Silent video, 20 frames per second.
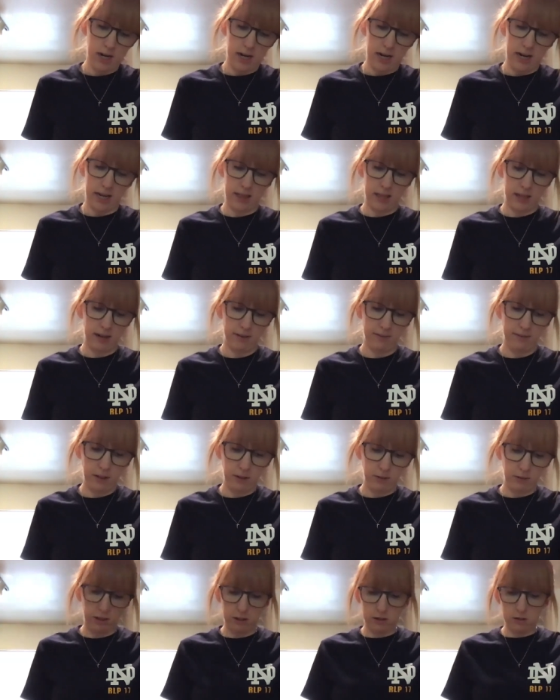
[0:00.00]
And then if you
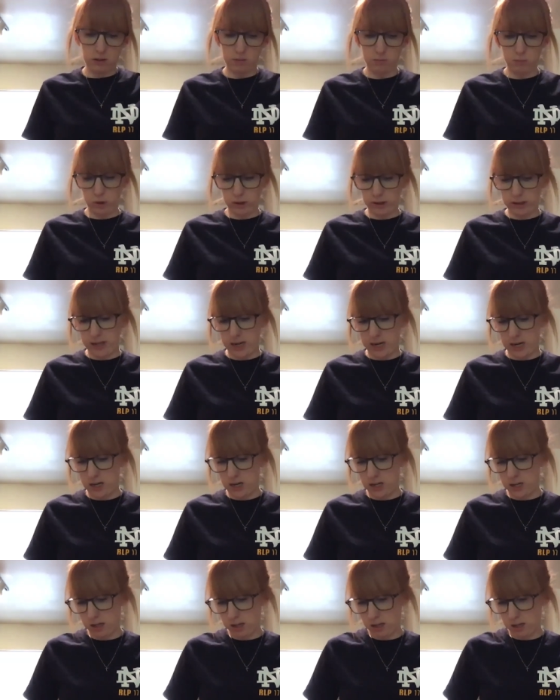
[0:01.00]
use more
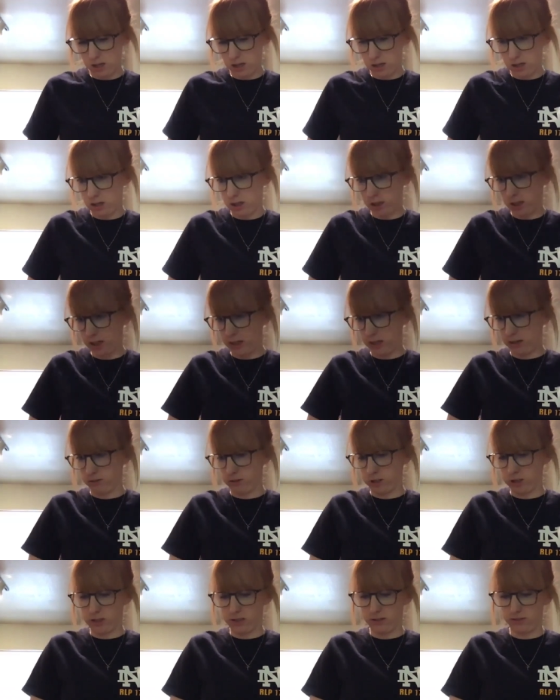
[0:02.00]
than,
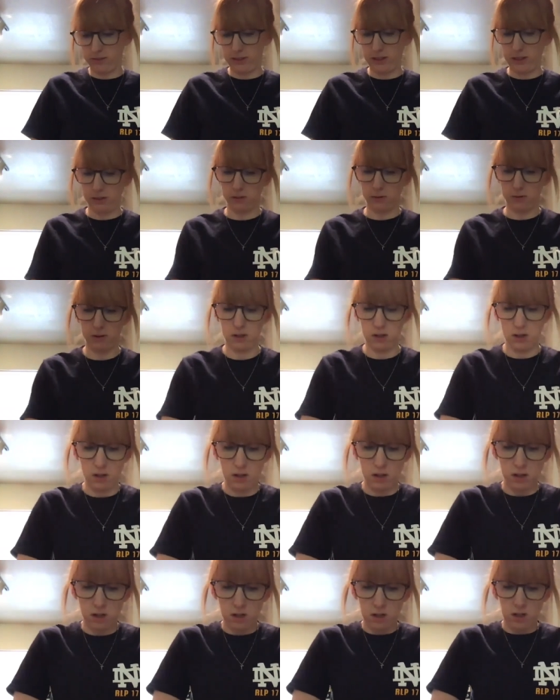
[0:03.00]
just a few,
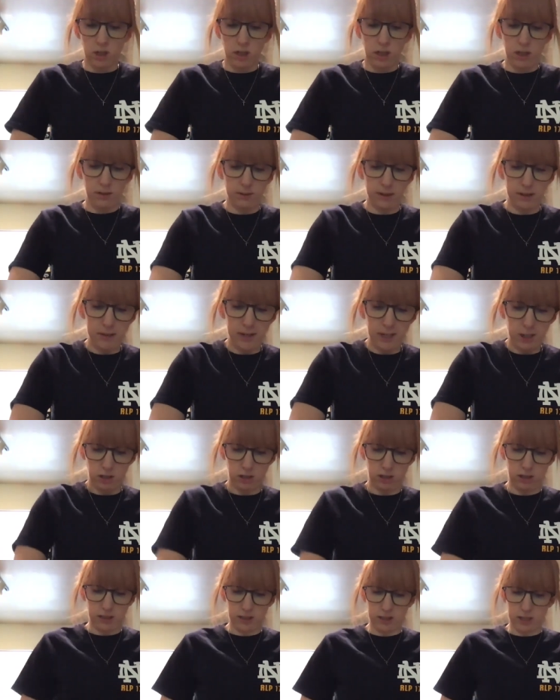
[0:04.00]
you want to make sure
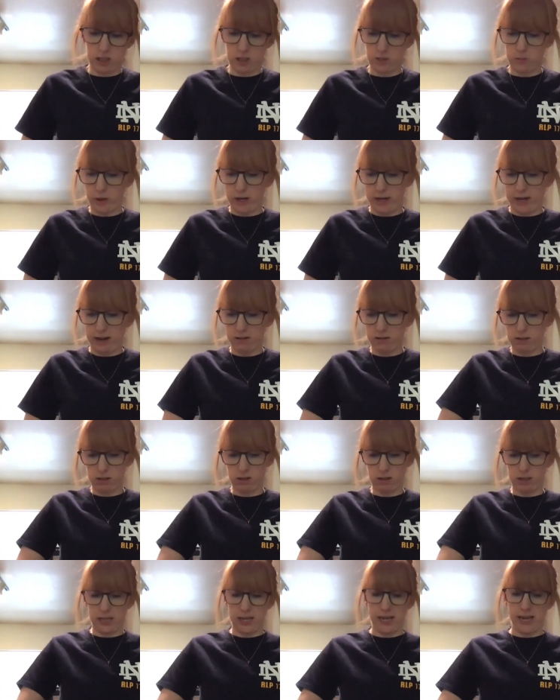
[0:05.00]
that they're spread out so
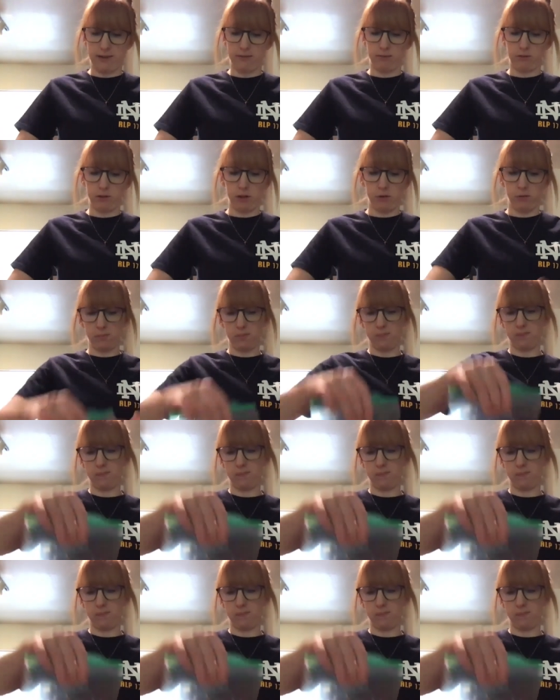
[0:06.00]
that they have room.